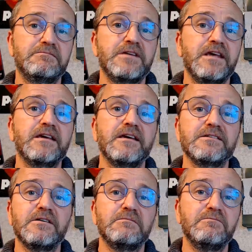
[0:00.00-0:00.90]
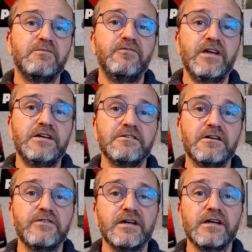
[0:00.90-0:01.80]
taking some video
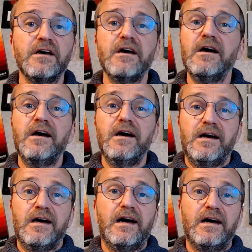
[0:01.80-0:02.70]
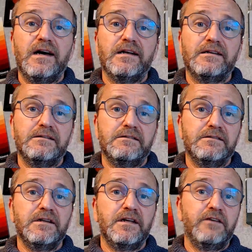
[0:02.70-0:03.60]
of it. And
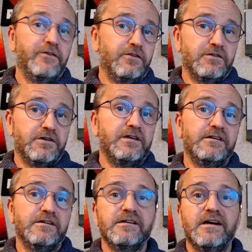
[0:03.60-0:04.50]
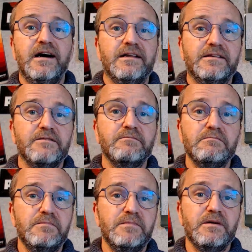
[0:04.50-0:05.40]
if you look here at
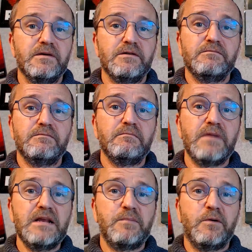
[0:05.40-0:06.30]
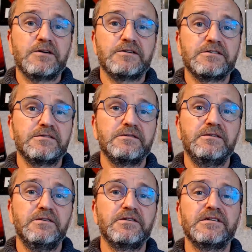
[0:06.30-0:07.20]
the mailbox,
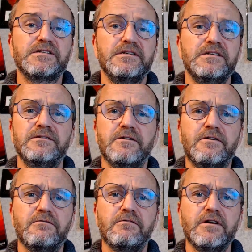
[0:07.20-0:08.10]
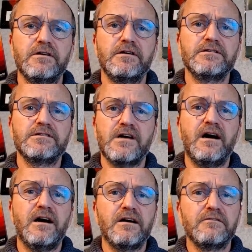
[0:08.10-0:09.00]
you can see the grains
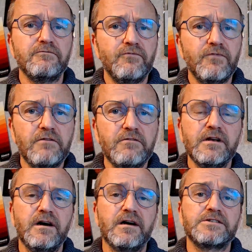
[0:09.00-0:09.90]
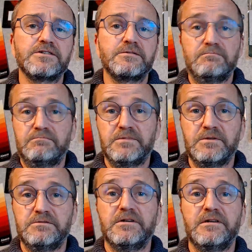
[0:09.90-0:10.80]
are very large.
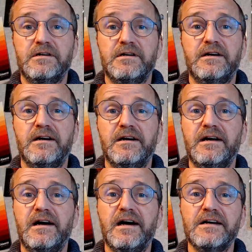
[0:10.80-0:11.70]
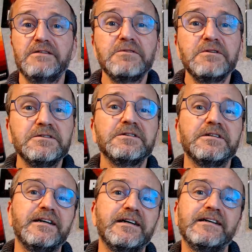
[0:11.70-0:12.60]
So I
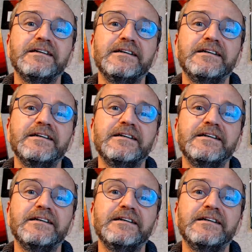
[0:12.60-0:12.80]
will